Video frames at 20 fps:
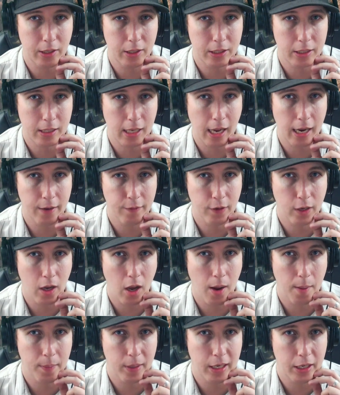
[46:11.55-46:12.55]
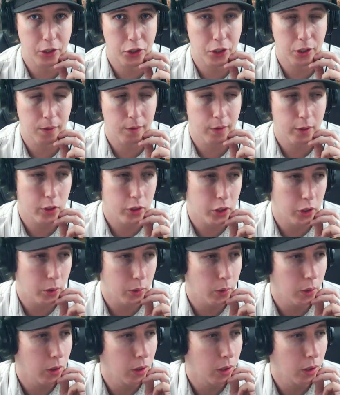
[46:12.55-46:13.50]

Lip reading: It's kind of a combination of the two.